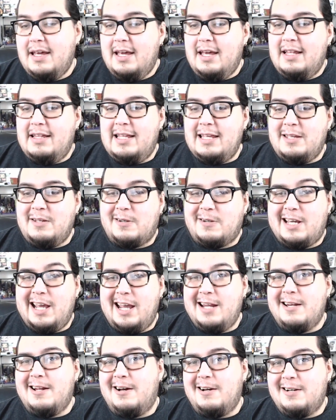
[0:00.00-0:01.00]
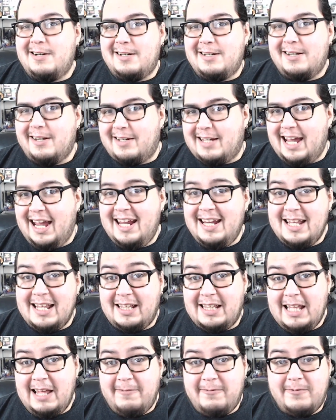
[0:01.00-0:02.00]
that you're kind of
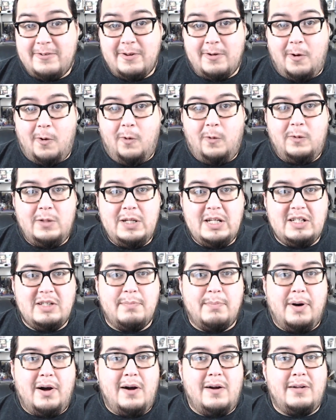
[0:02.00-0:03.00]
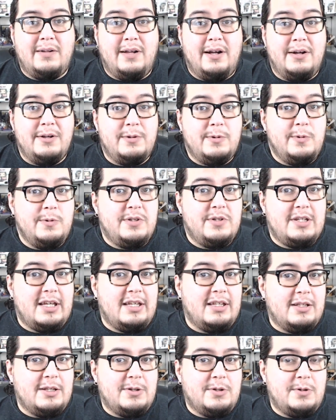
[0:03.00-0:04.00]
left holding the ball on who's
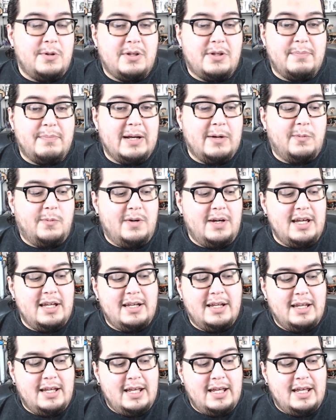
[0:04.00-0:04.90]
telling the truth about what.